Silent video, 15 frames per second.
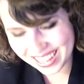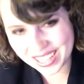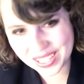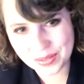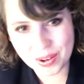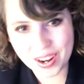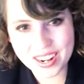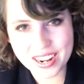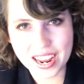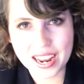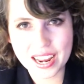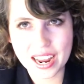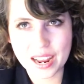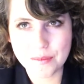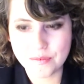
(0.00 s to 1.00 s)
is one
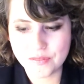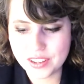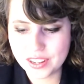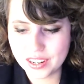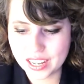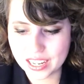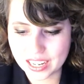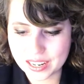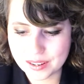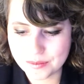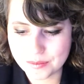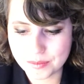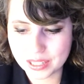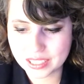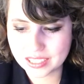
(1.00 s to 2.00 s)
I feel like I
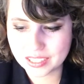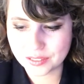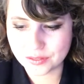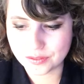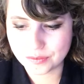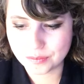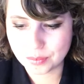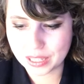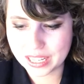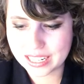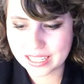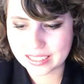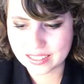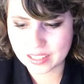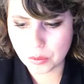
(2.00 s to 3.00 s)
must have played
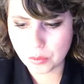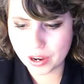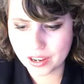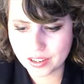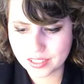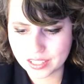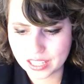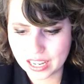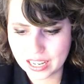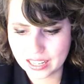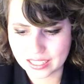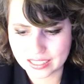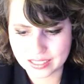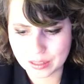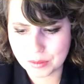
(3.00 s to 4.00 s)
it somewhere as a kid,
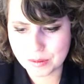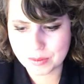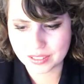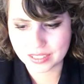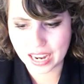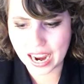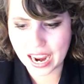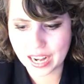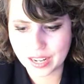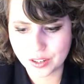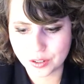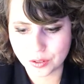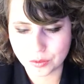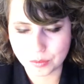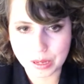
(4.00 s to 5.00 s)
like somebody must have had
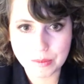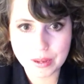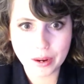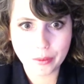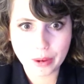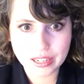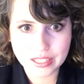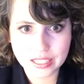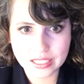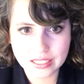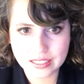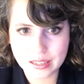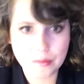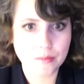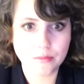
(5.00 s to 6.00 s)
it, or maybe I rented
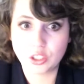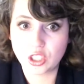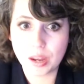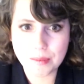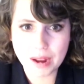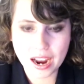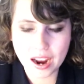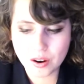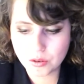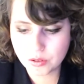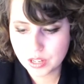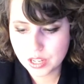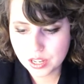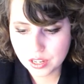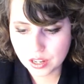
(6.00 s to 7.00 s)
it
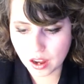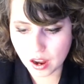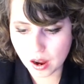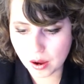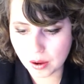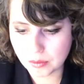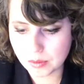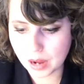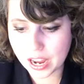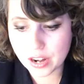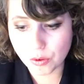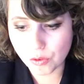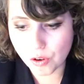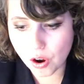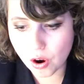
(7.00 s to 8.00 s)
somehow. I
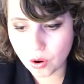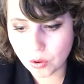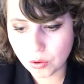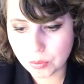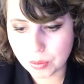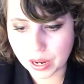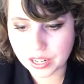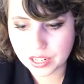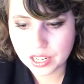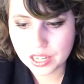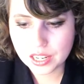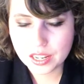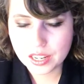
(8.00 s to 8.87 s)
don't know, but